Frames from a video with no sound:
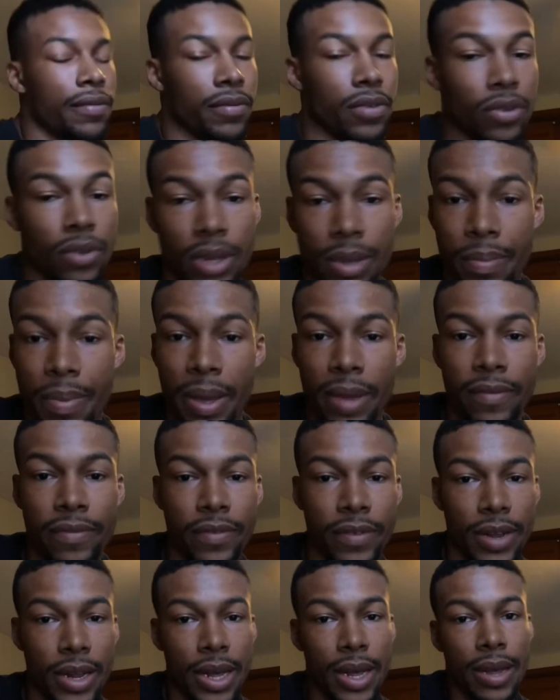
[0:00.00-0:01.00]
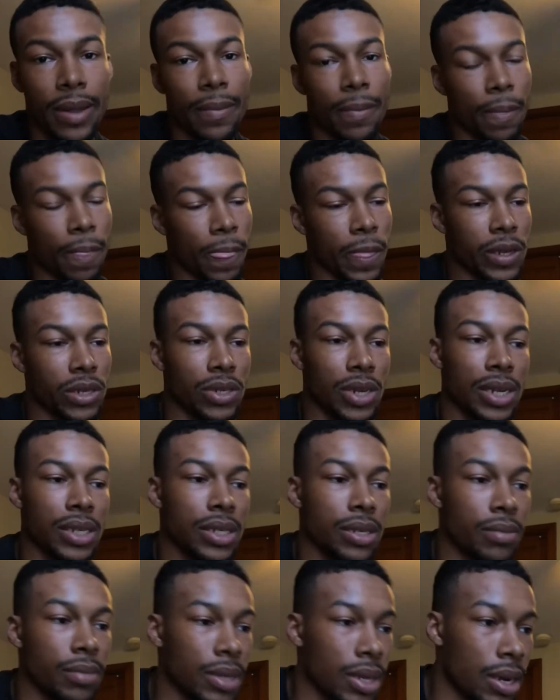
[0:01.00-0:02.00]
duty pay for that. So that's
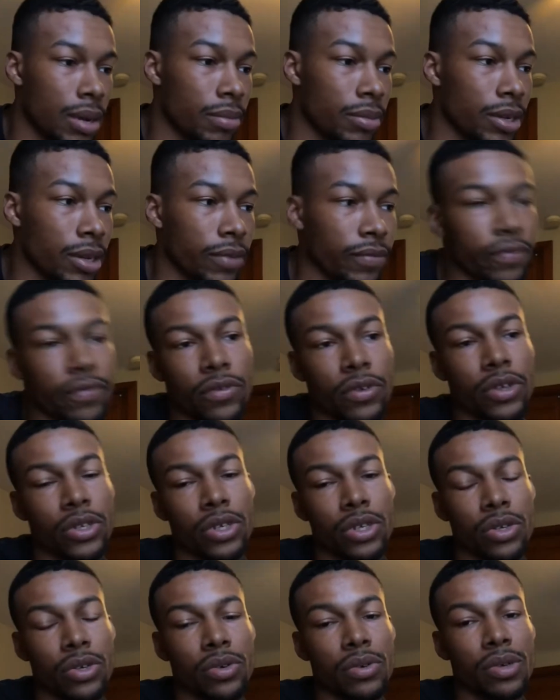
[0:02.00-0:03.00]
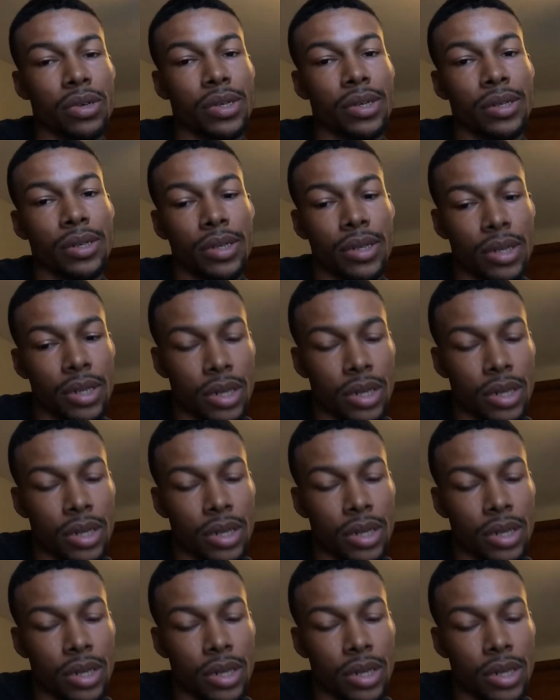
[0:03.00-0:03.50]
something I'm looking forward to doing.